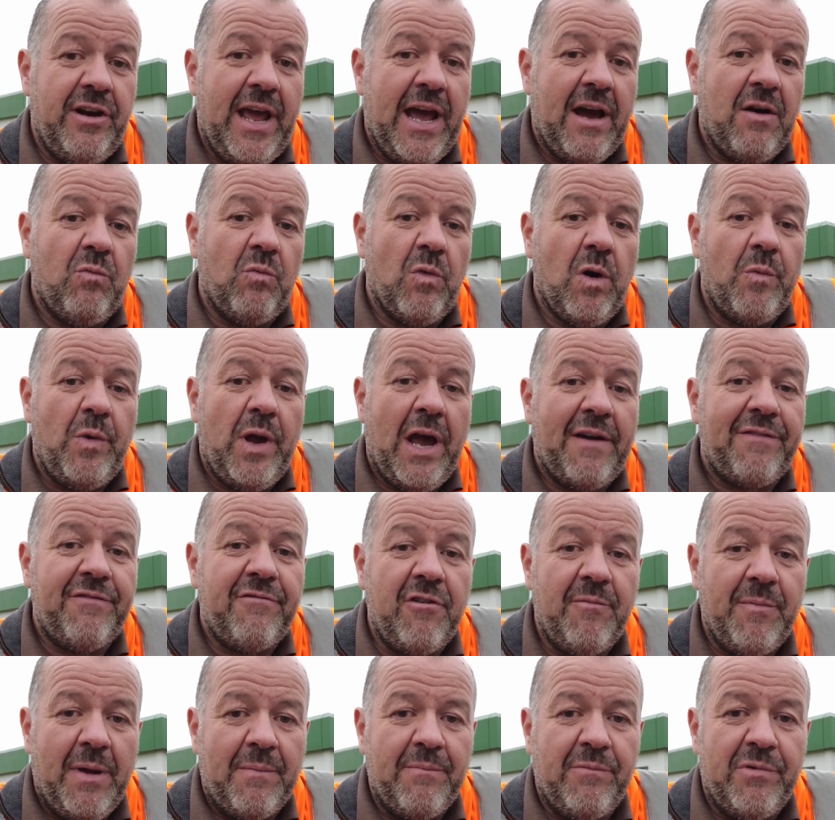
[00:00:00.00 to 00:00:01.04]
Now, what we have
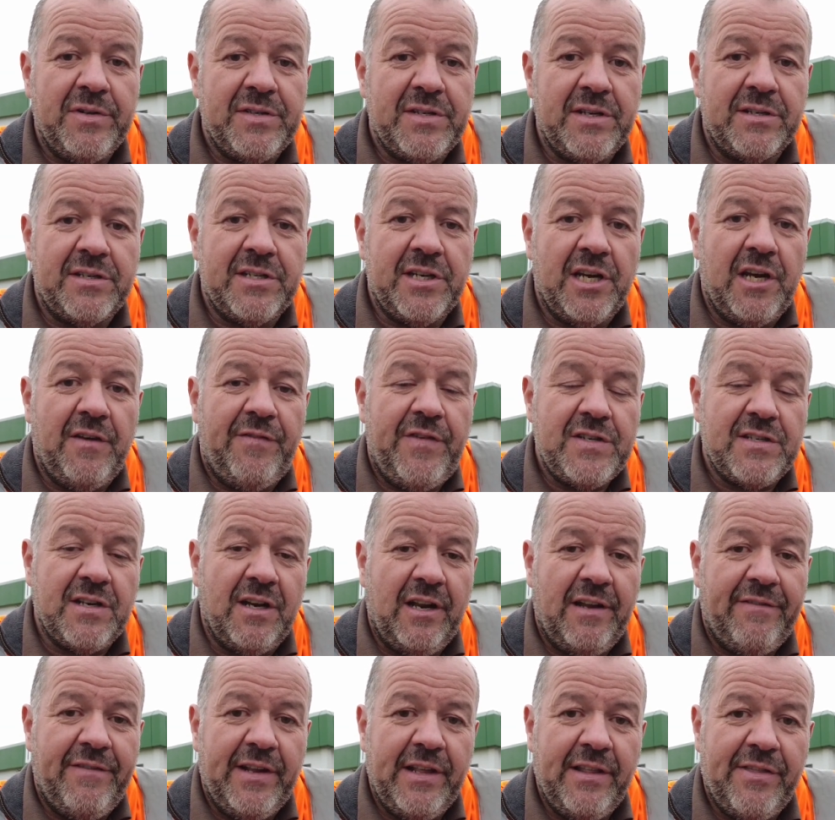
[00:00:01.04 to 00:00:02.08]
to remember is that turf is a
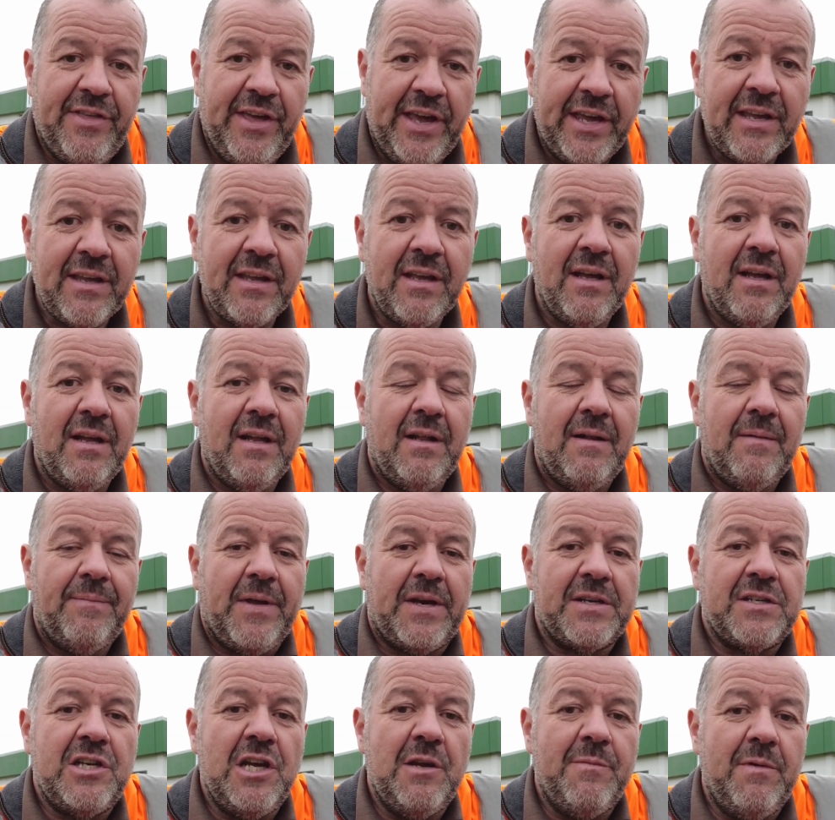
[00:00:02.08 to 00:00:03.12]
living thing,
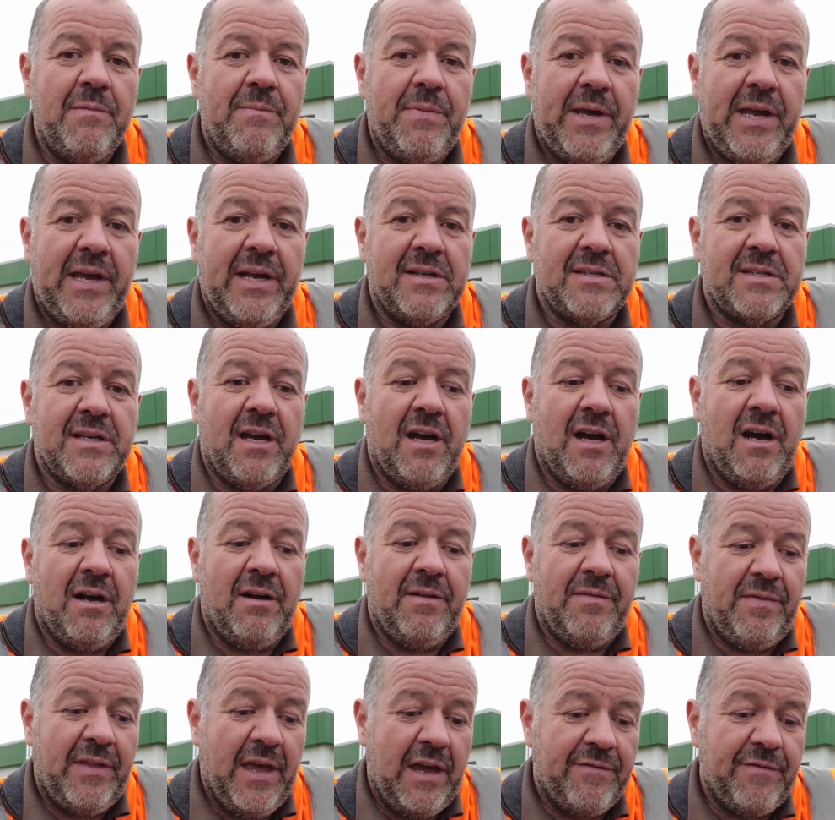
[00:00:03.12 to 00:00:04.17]
as human beings
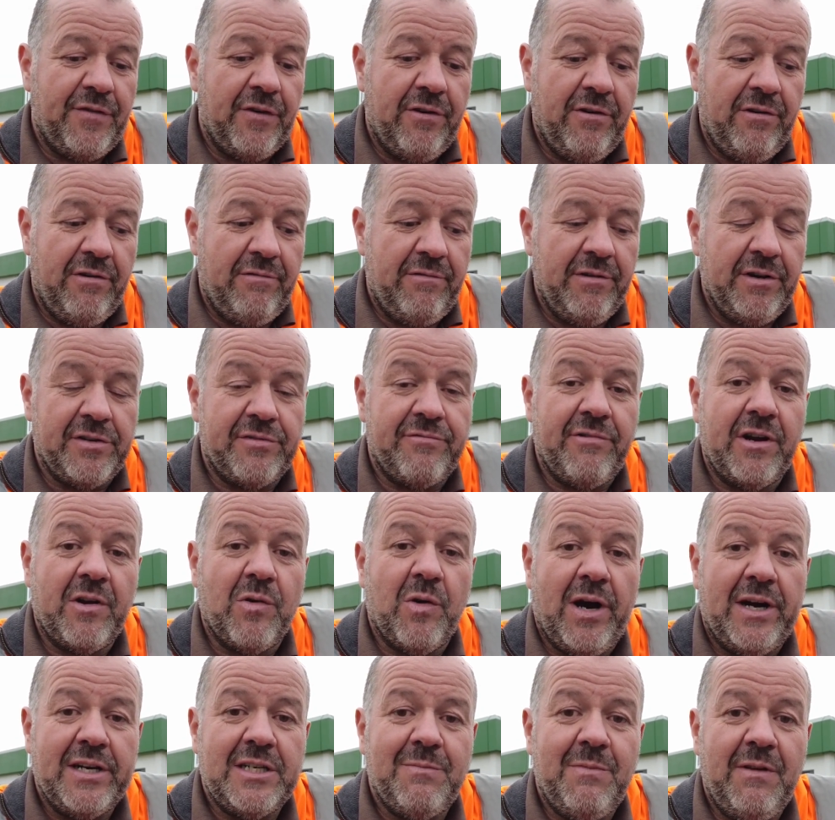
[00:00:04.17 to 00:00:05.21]
are, therefore it does
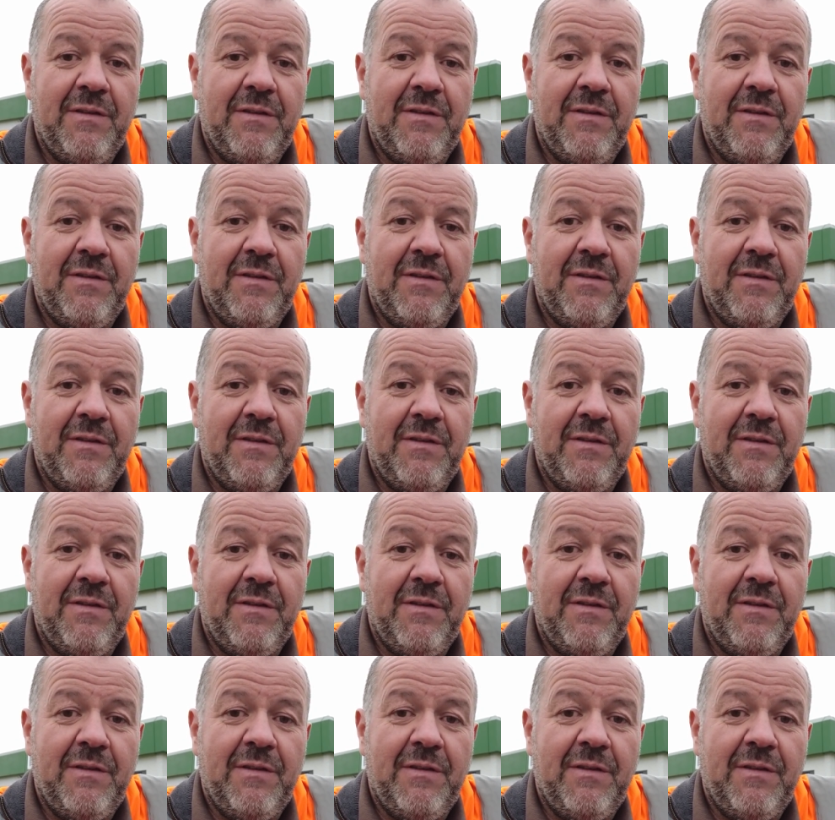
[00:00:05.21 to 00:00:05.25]
require to